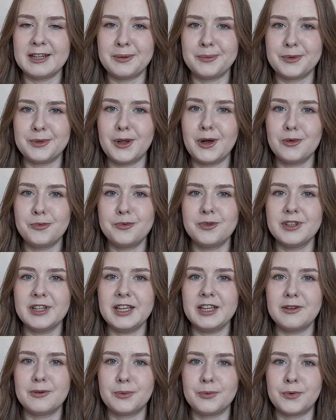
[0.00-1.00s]
it will
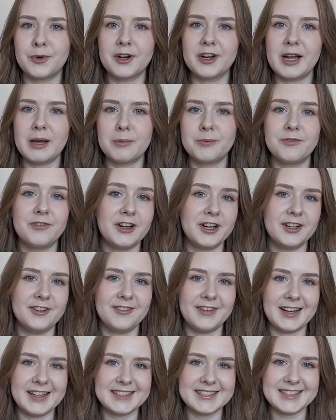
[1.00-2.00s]
hopefully work up very
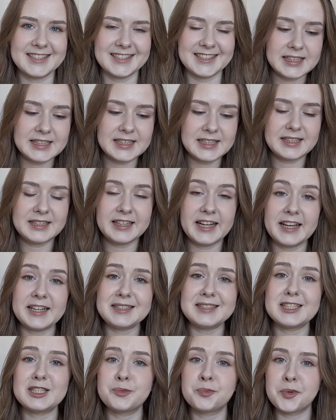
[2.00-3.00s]
fast. The
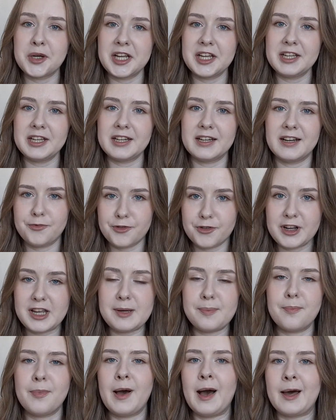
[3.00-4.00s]
next spring
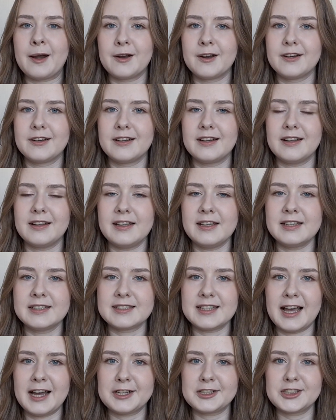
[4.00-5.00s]
free pattern
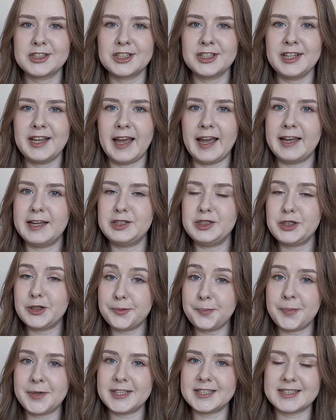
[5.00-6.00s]
is actually a
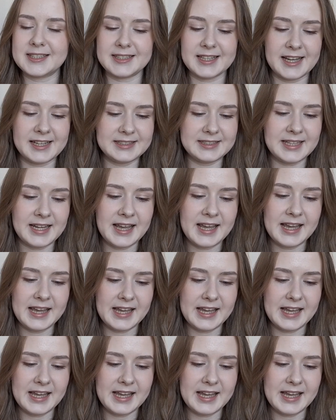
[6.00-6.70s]
2-piece set.